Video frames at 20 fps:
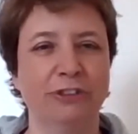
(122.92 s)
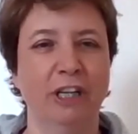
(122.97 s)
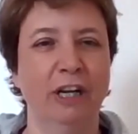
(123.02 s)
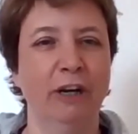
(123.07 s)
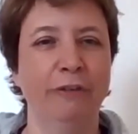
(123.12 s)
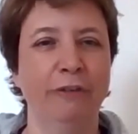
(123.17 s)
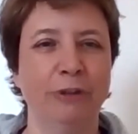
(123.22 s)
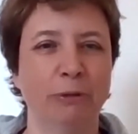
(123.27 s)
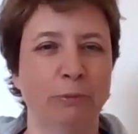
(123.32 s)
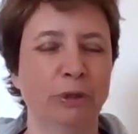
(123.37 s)

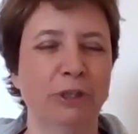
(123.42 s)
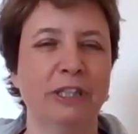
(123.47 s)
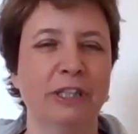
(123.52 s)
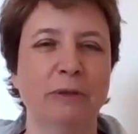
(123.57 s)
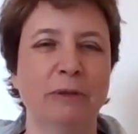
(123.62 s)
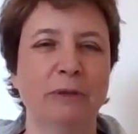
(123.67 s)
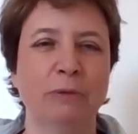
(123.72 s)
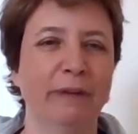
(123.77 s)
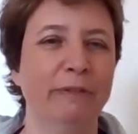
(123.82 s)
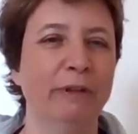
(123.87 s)
yourself, your
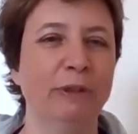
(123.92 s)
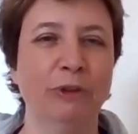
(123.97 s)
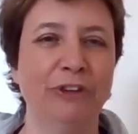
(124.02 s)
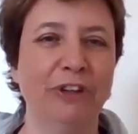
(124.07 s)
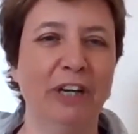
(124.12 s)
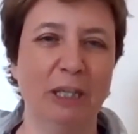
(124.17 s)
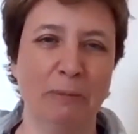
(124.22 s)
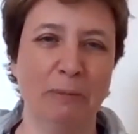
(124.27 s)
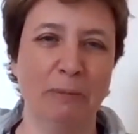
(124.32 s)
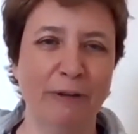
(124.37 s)
book, whatever you
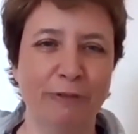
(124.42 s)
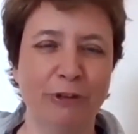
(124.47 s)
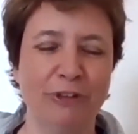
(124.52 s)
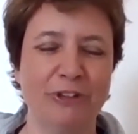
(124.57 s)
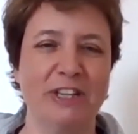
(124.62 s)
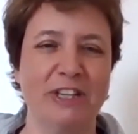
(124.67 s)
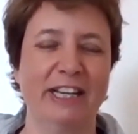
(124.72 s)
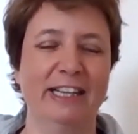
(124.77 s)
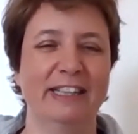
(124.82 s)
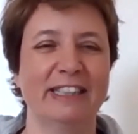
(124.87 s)
want to talk about
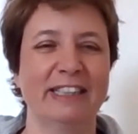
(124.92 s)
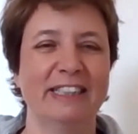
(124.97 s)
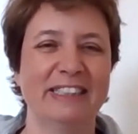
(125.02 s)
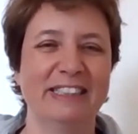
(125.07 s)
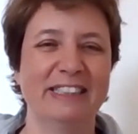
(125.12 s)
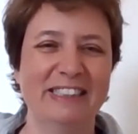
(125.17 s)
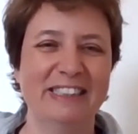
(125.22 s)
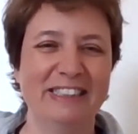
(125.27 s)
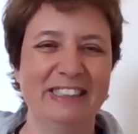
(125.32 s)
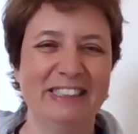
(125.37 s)
for a second.
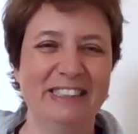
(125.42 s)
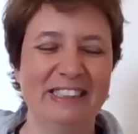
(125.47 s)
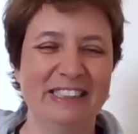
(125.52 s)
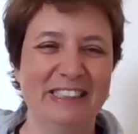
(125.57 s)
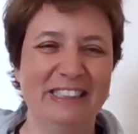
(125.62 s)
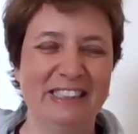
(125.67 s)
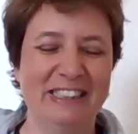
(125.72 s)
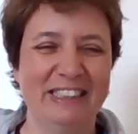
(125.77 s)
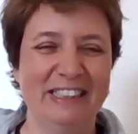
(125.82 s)
Okay,